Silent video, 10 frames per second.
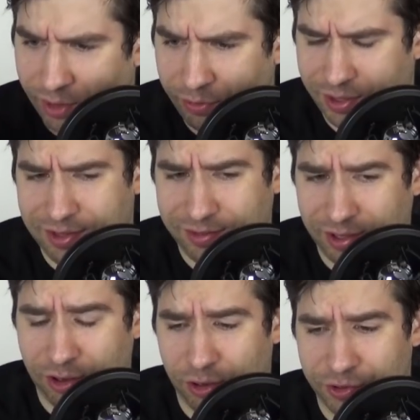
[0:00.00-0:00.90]
I don't think he
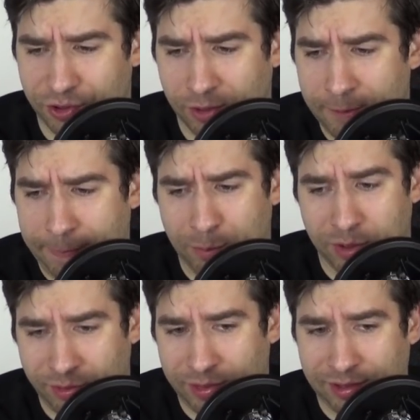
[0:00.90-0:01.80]
said culture,
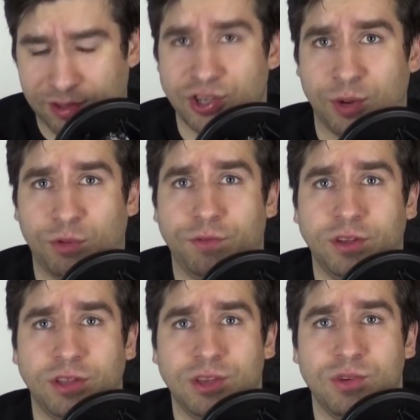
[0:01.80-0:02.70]
but that's the general
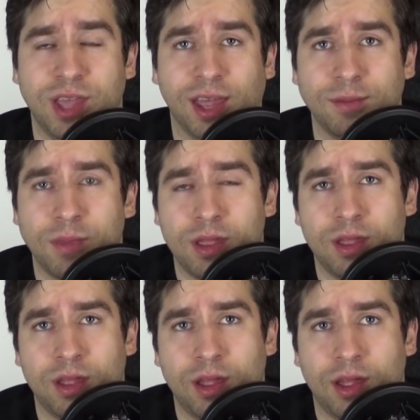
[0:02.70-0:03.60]
feeling you get.
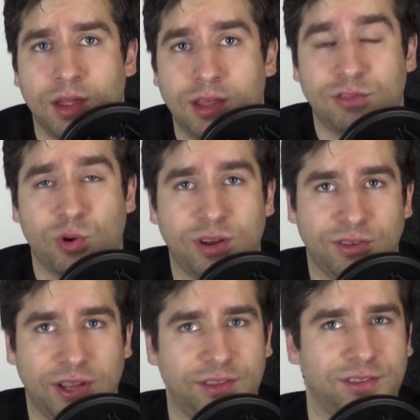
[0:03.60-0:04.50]
He's
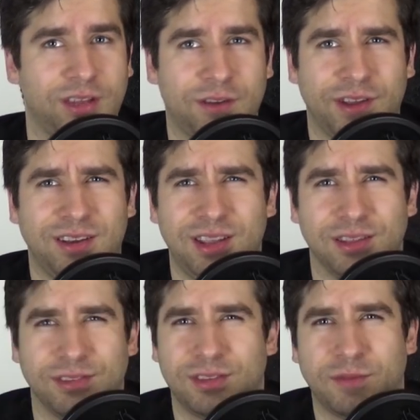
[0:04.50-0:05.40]
criticizing a set of
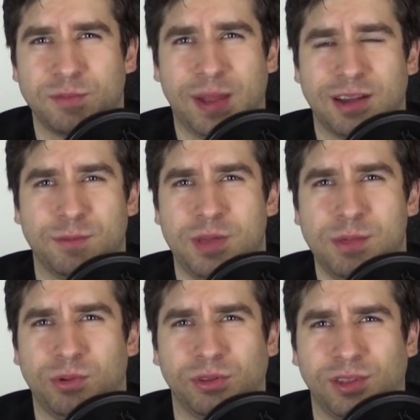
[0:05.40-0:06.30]
ideas. This comes back to
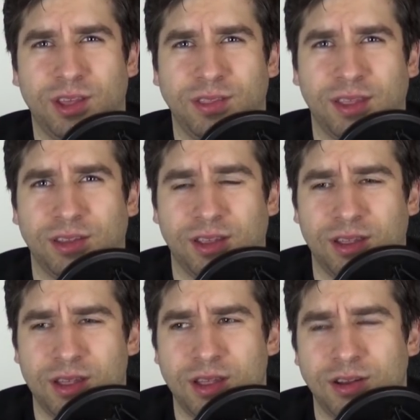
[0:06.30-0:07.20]
people saying that,
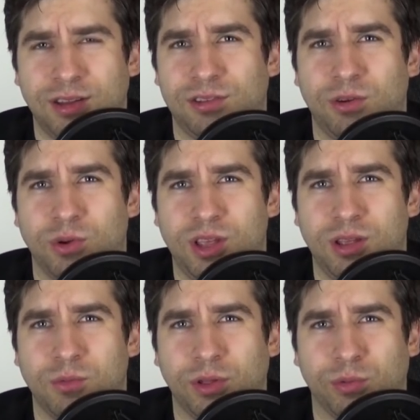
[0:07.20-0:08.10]
like,
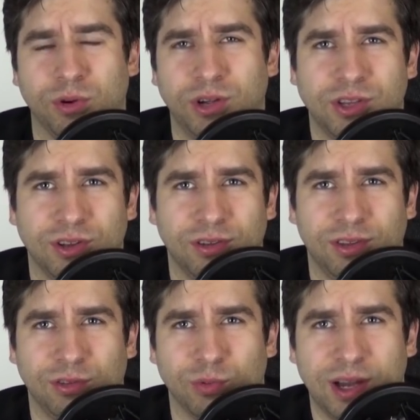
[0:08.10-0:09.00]
disagreeing with
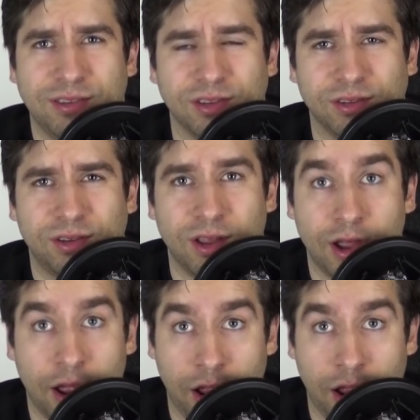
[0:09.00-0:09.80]
religions is racist,